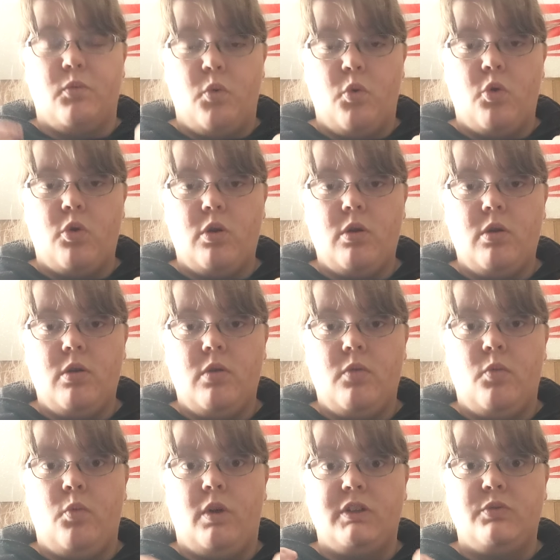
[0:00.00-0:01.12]
war,
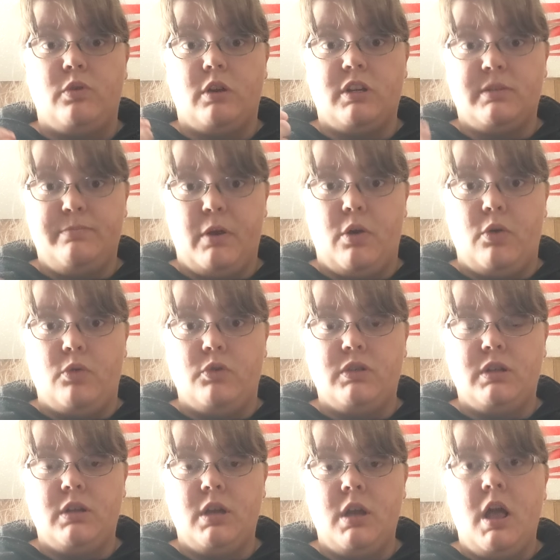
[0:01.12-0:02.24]
once we're exposed,